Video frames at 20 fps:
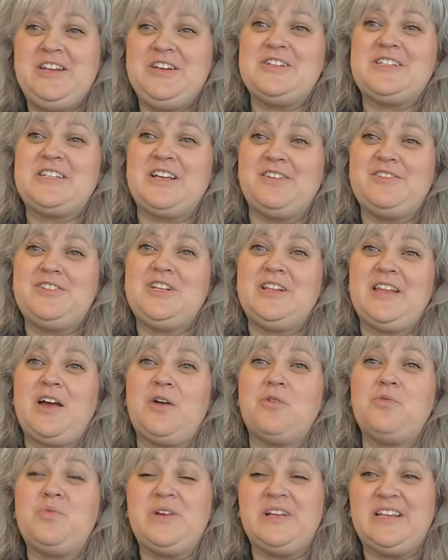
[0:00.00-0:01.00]
yourself to like
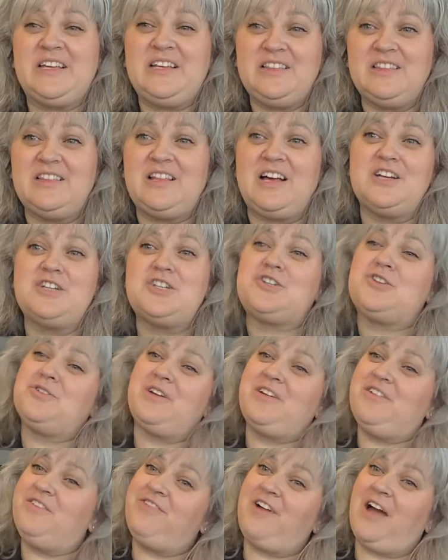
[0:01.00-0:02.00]
a really
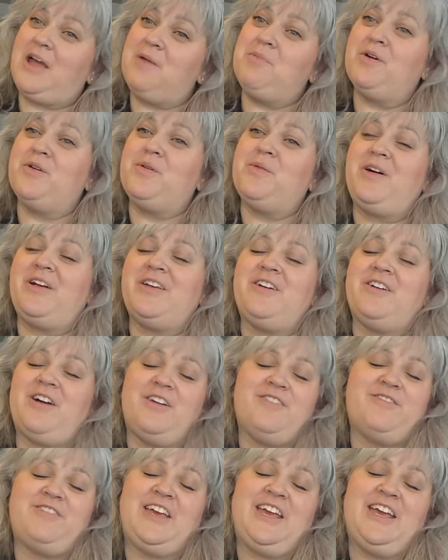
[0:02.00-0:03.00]
luxury fiber while you're
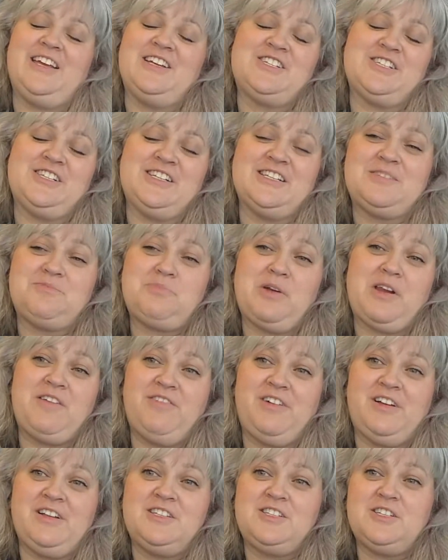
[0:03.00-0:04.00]
on vacation is pretty
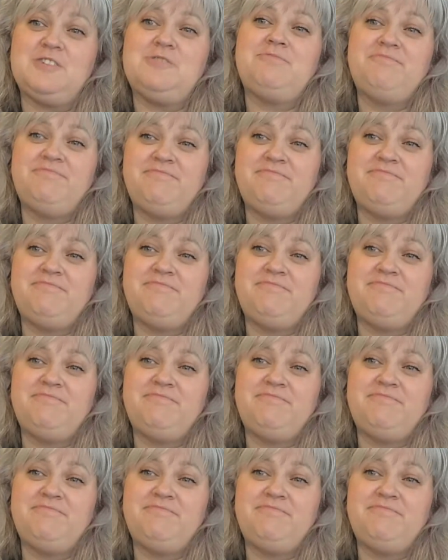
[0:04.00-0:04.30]
fun too.